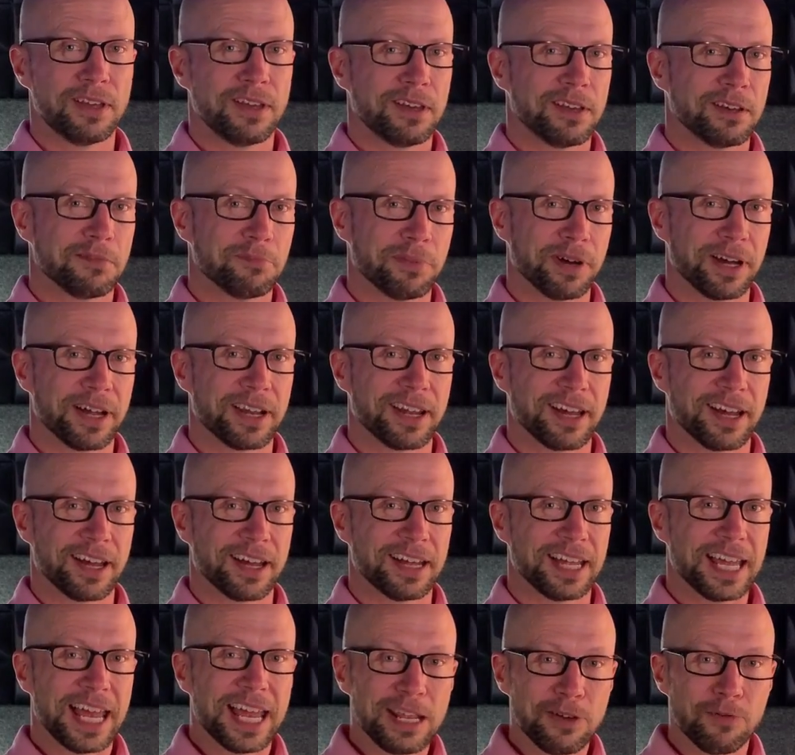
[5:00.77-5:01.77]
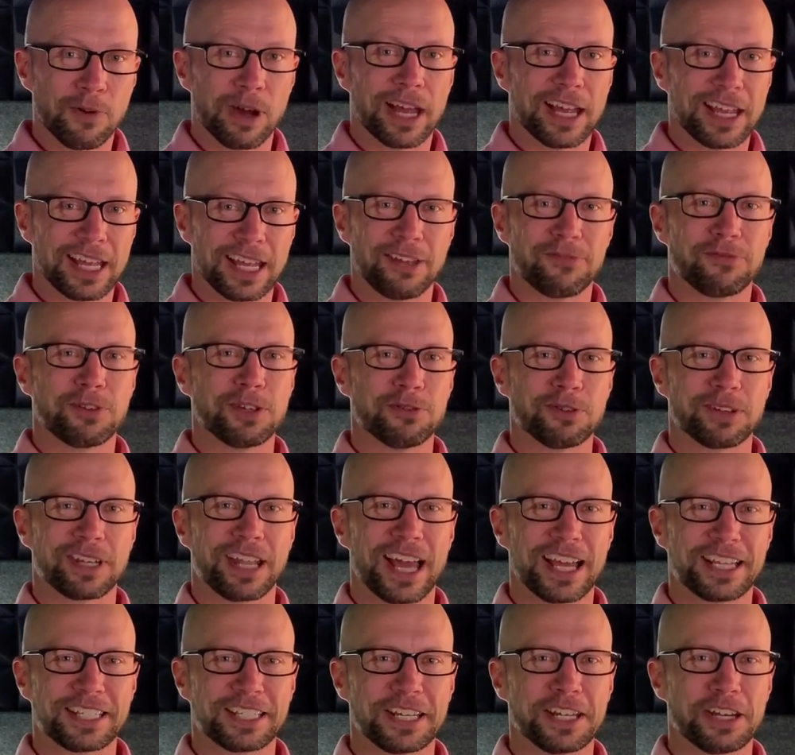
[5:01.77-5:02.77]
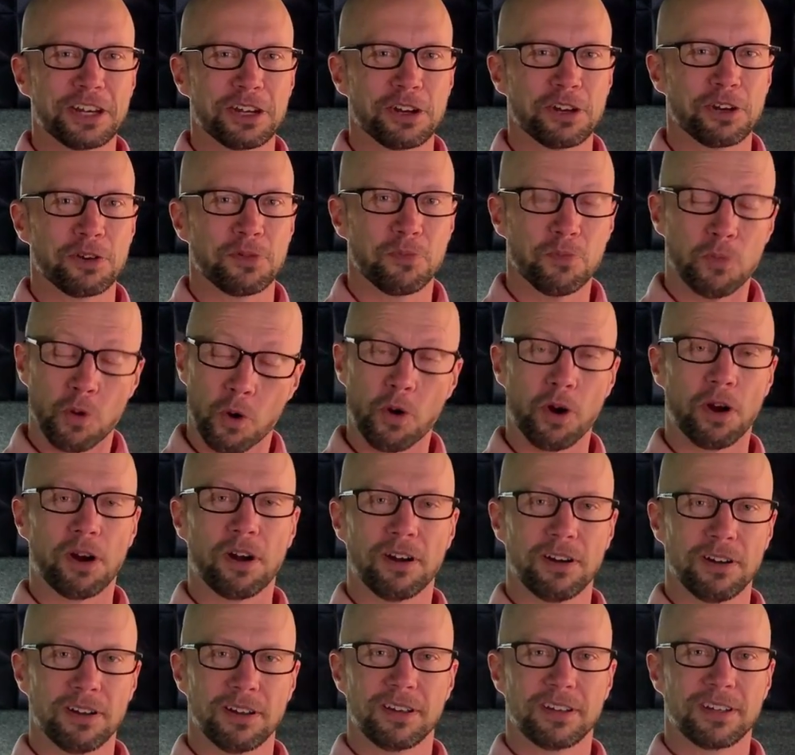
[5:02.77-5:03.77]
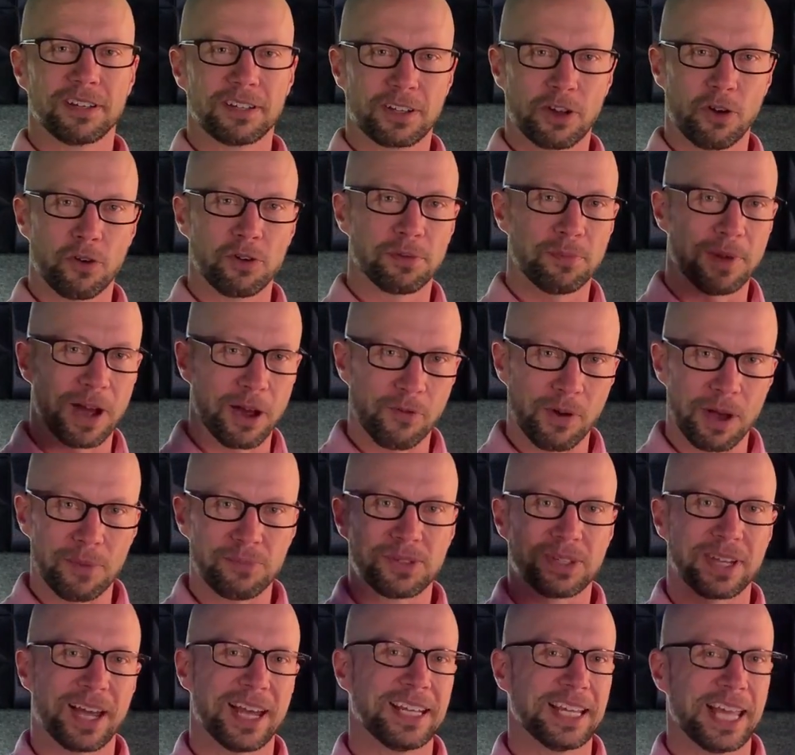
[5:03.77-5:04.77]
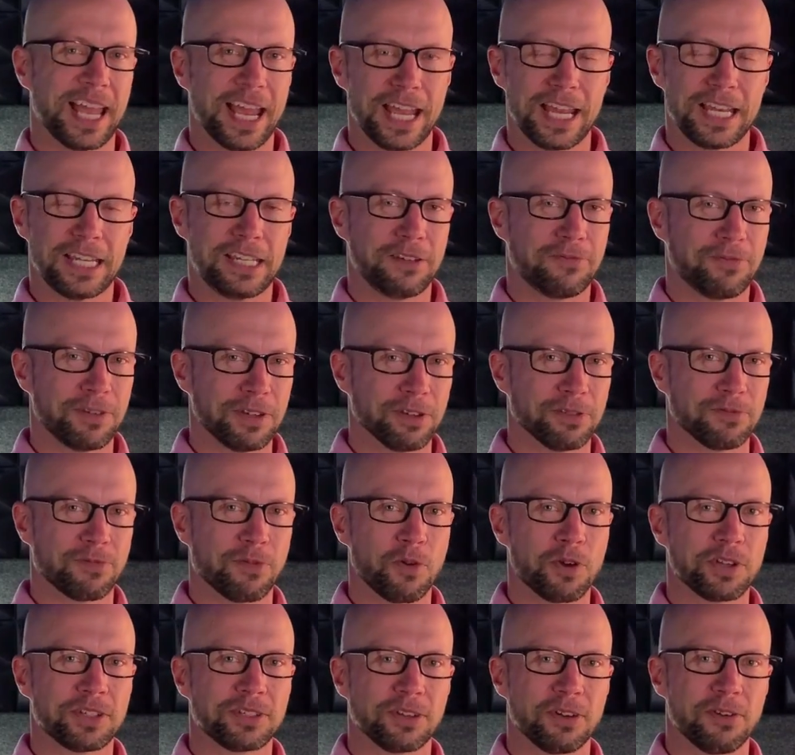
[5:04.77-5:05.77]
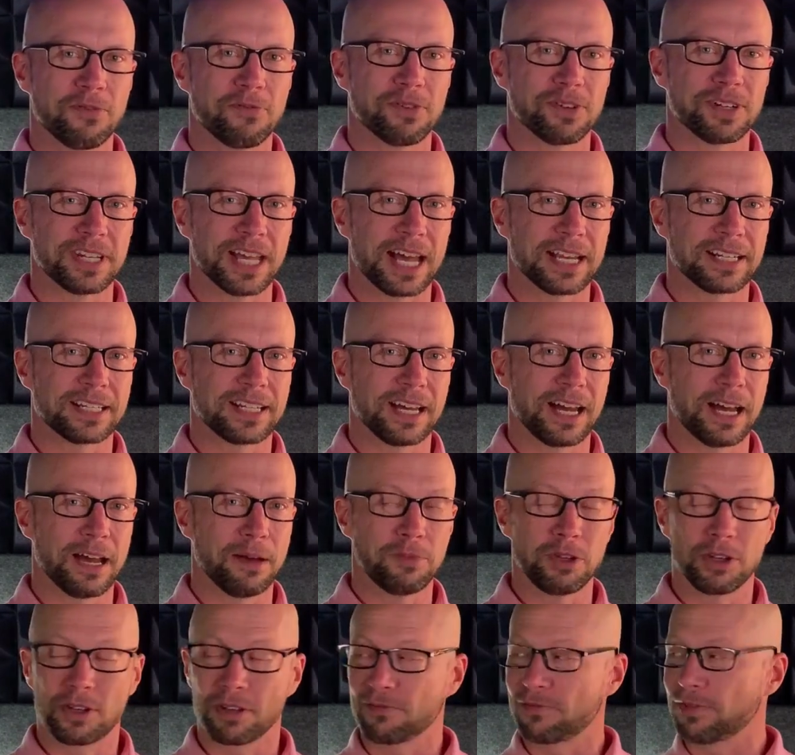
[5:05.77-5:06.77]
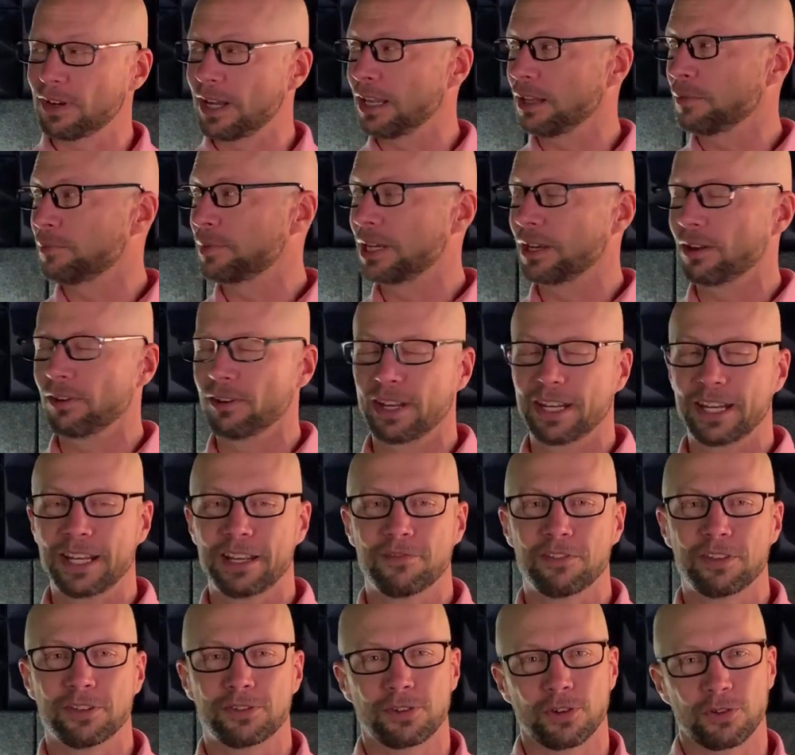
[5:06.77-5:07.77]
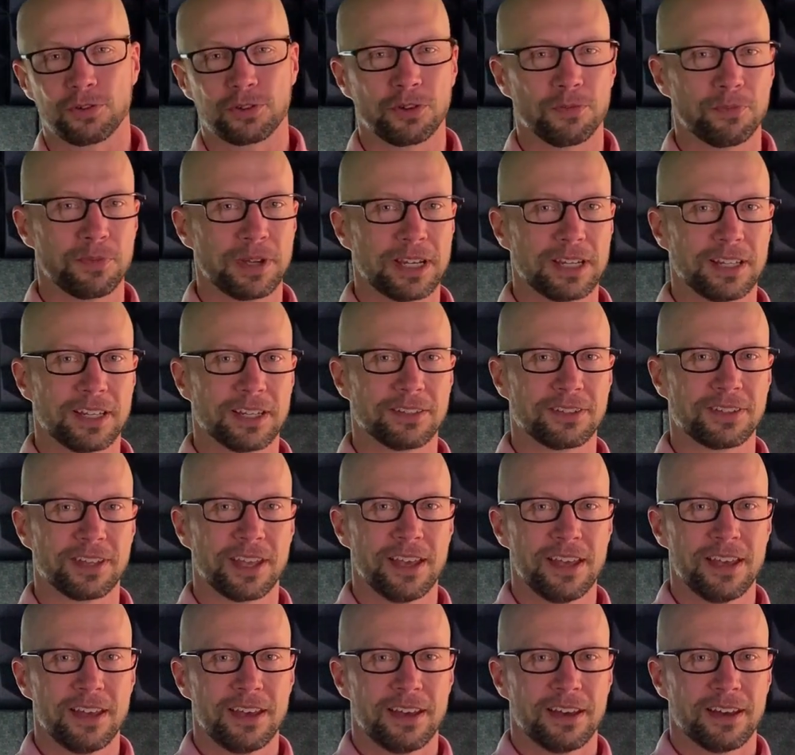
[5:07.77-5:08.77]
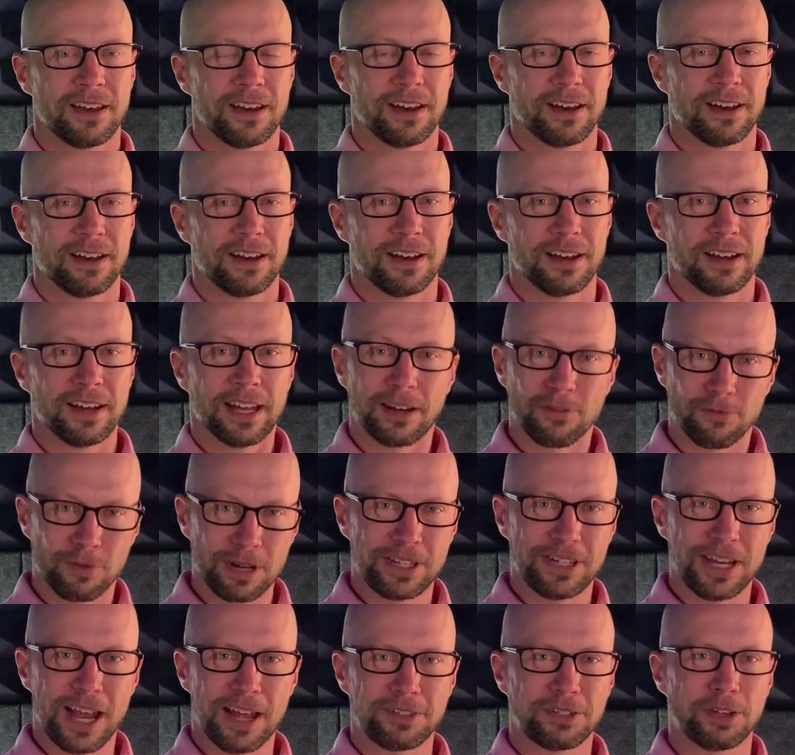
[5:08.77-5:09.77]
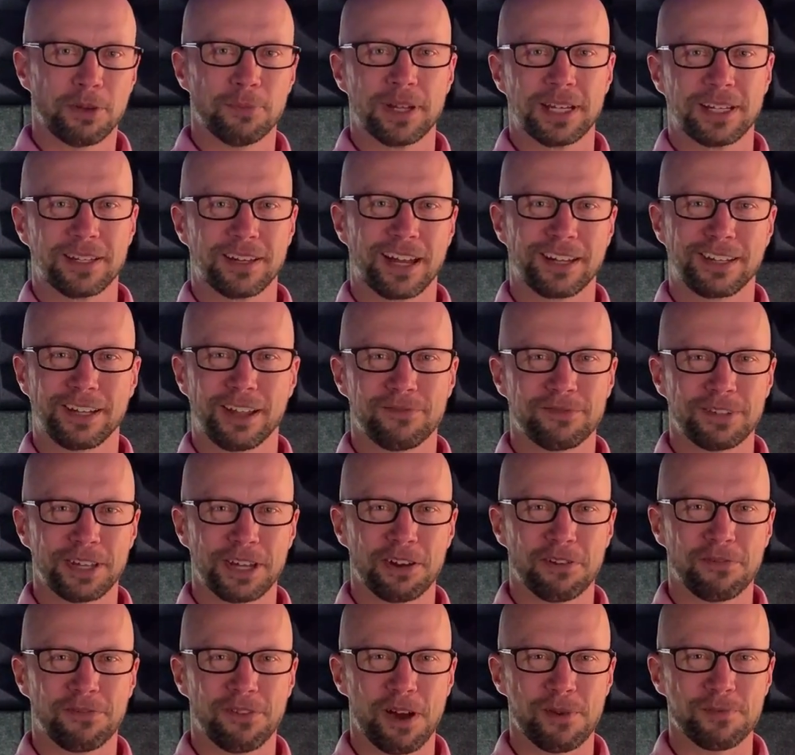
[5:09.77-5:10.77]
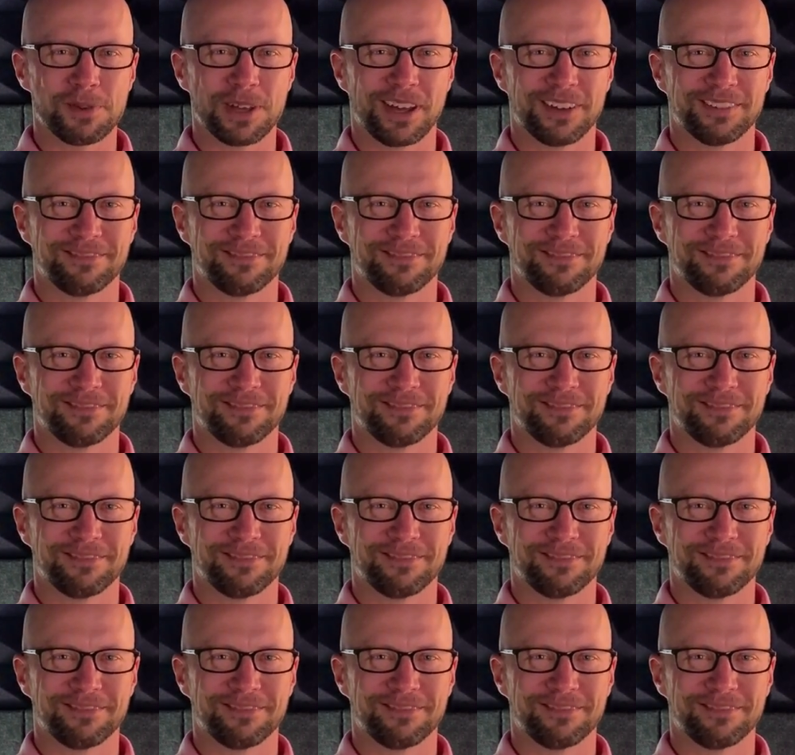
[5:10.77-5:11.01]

But anyway, if you would like to hear more, go to my website, andyfieldvoiceover.com. You can follow me on any of the social medias and reach out to me. I'd love to hear from you.